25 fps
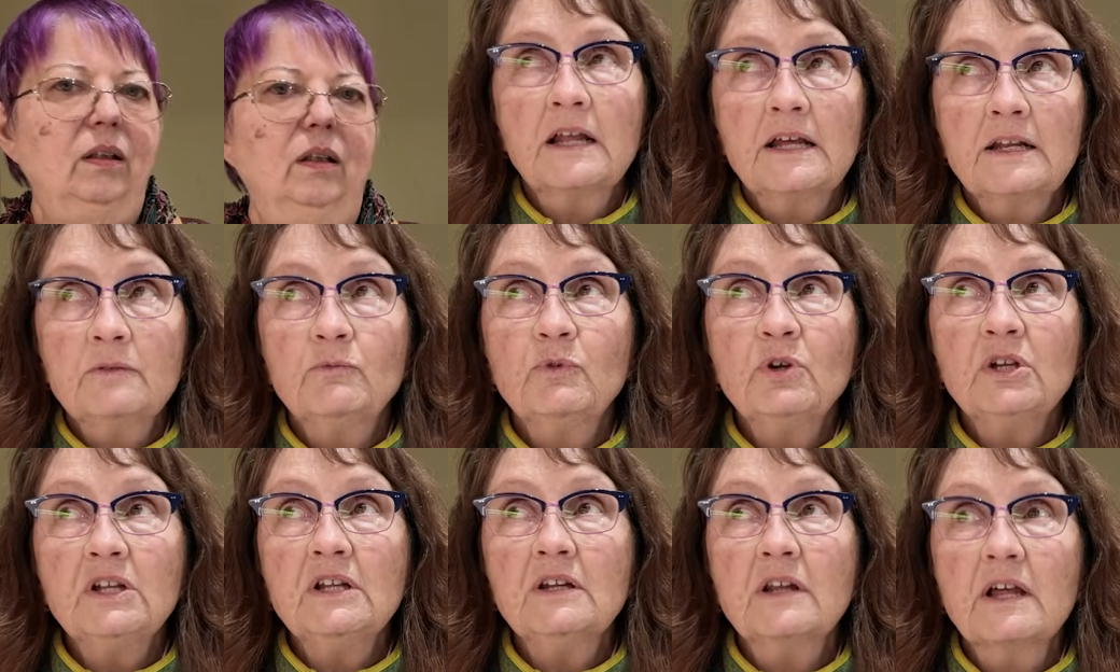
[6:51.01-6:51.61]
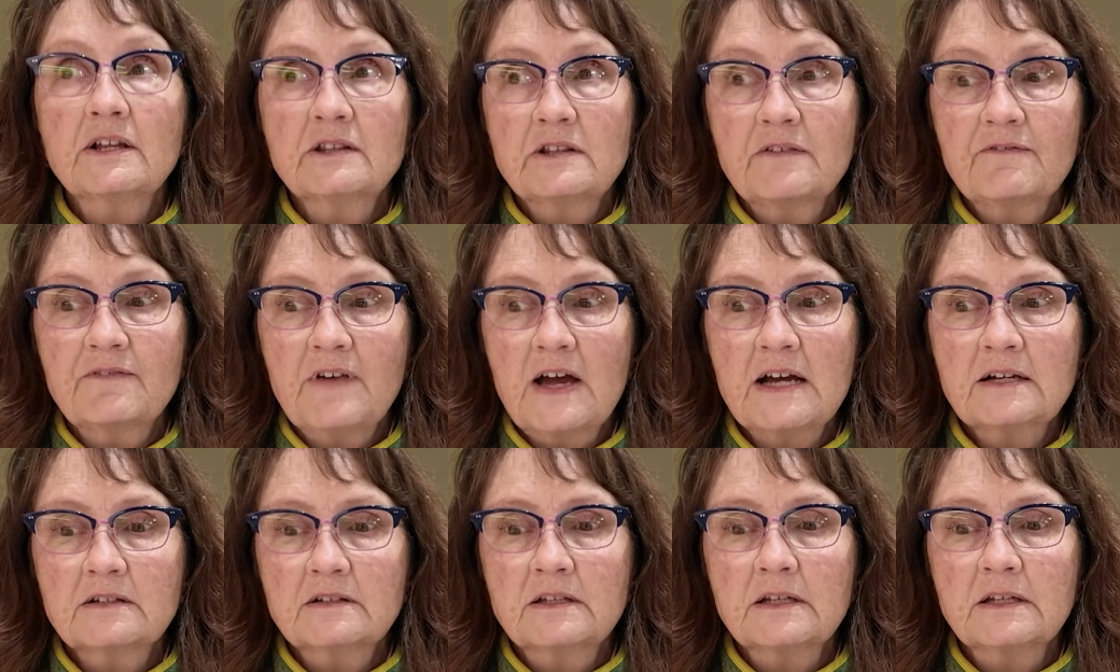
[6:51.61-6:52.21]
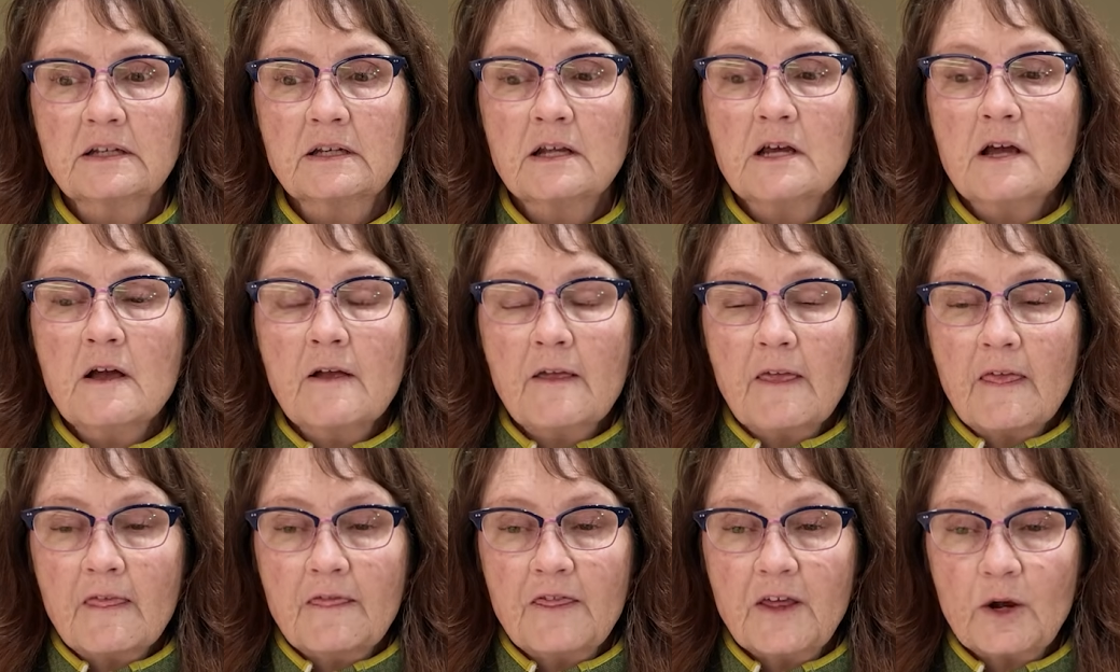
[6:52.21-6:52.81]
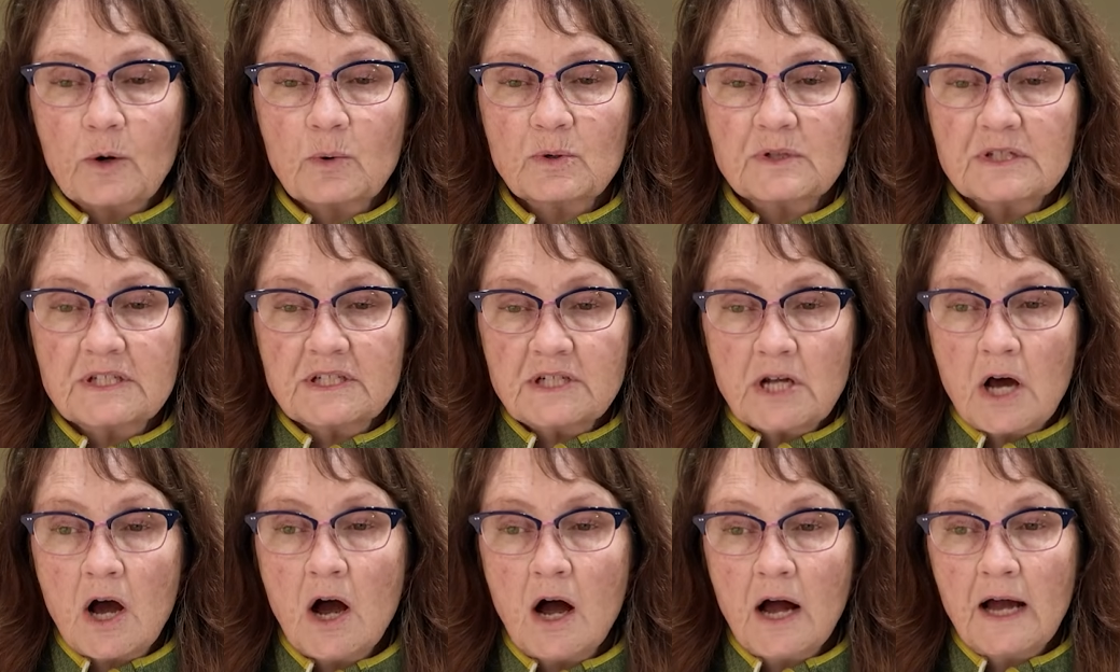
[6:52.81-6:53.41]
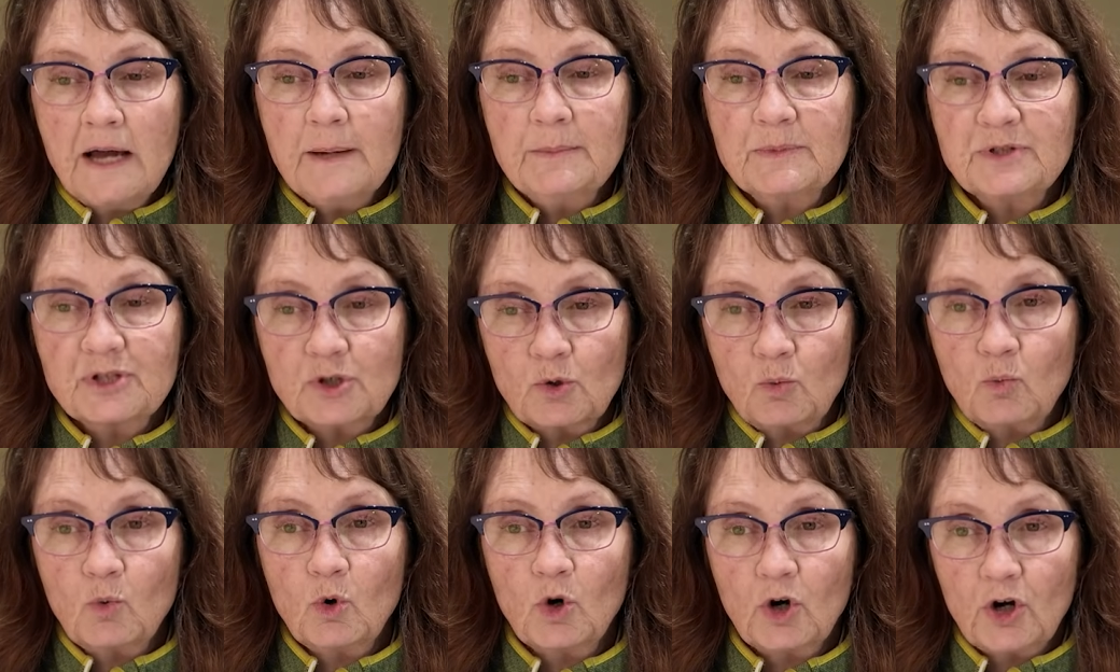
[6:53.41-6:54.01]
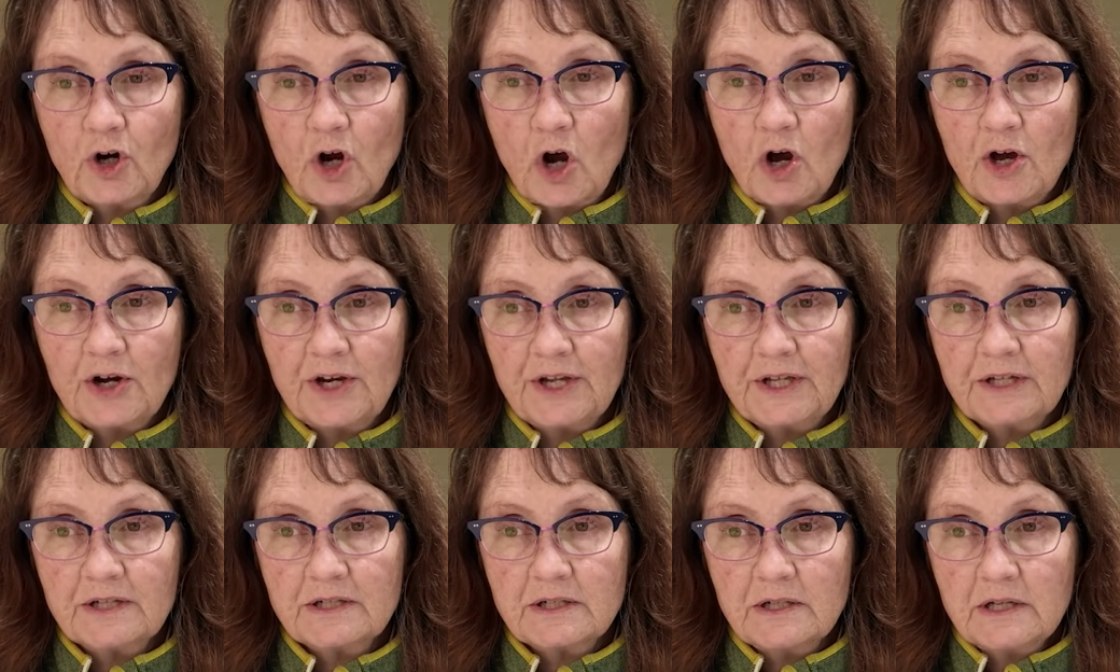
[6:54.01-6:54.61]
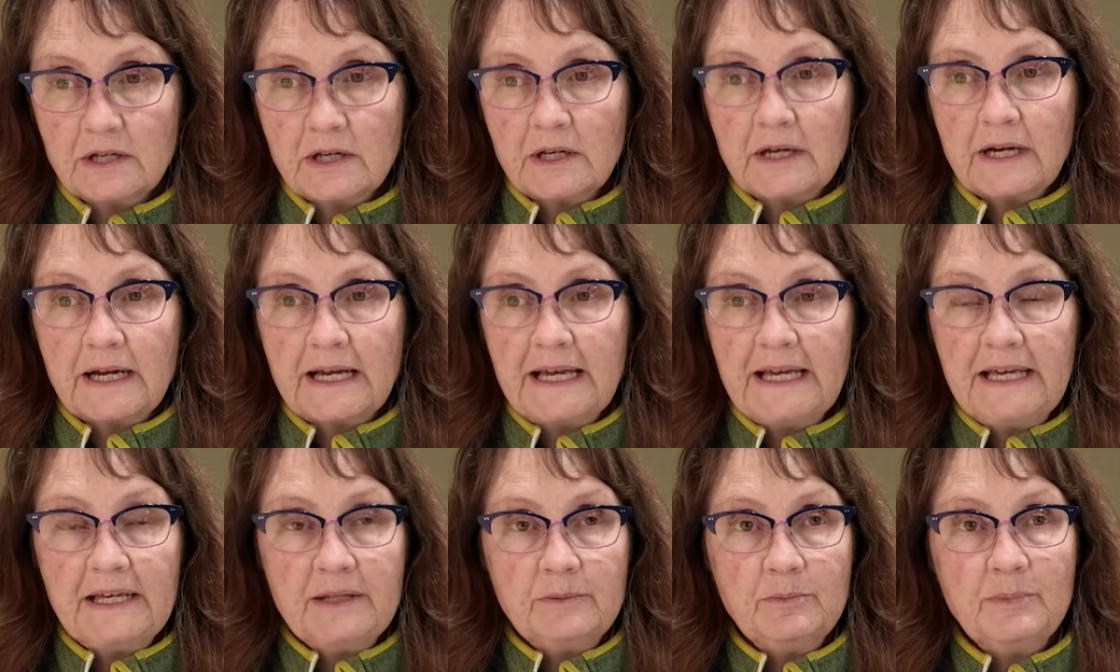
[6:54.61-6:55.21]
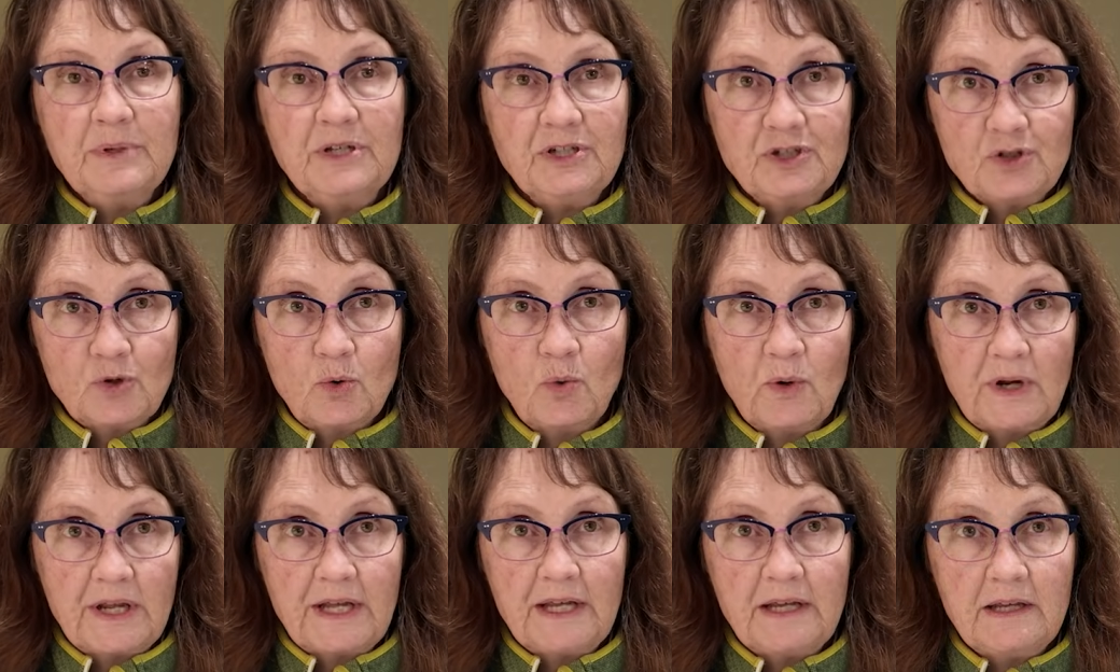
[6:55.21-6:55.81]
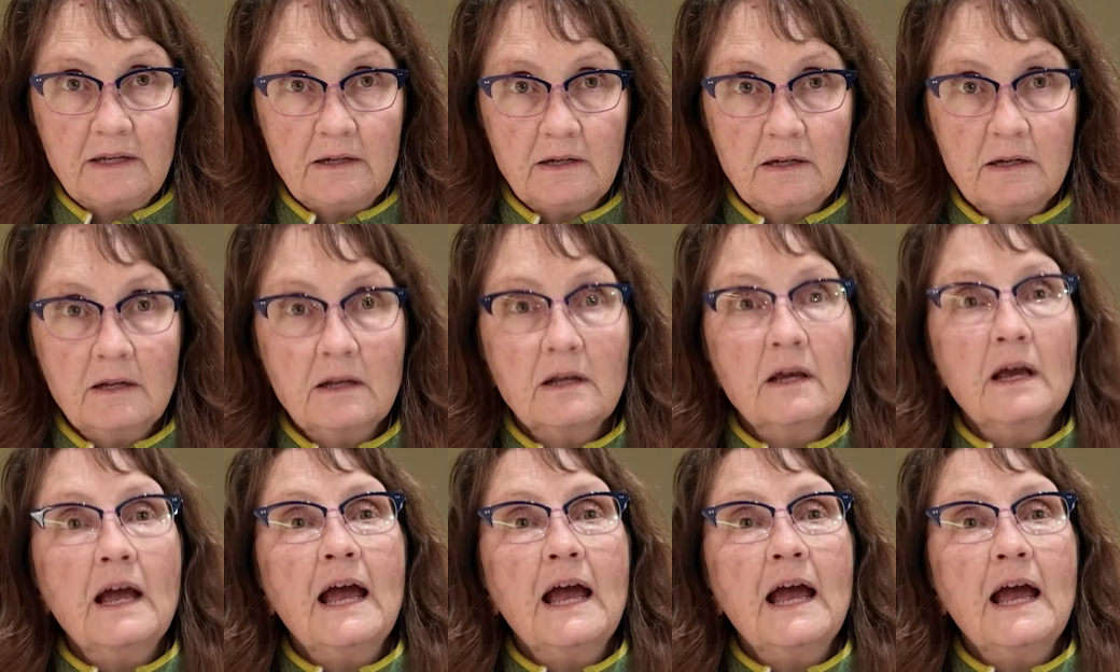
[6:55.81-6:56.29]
Well, I really like the fact that there was time to work on it in between,